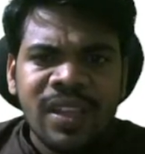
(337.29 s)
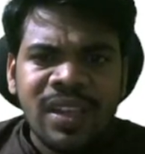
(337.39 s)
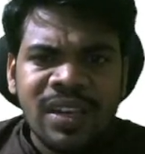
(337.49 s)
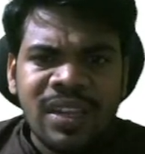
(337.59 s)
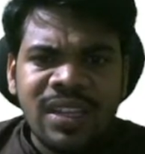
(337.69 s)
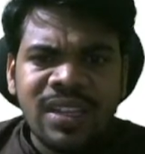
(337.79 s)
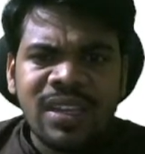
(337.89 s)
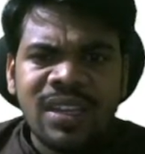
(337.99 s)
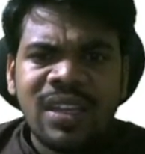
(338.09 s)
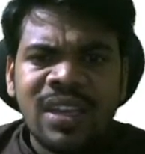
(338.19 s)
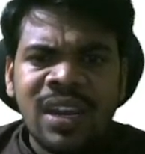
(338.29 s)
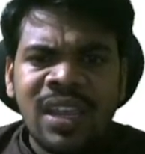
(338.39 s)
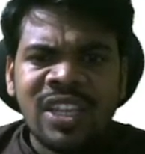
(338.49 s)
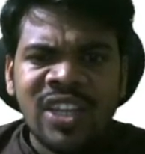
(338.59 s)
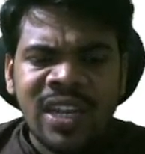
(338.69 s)
It is
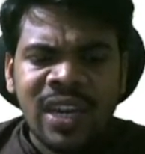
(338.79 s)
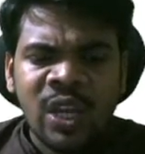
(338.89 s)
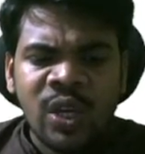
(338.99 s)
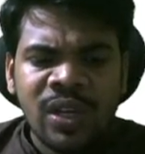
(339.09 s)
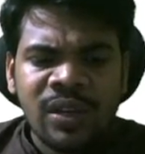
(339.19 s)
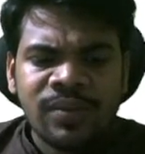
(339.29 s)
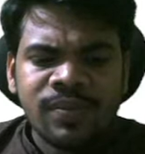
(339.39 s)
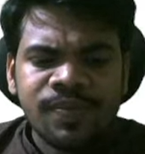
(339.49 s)
regeneration.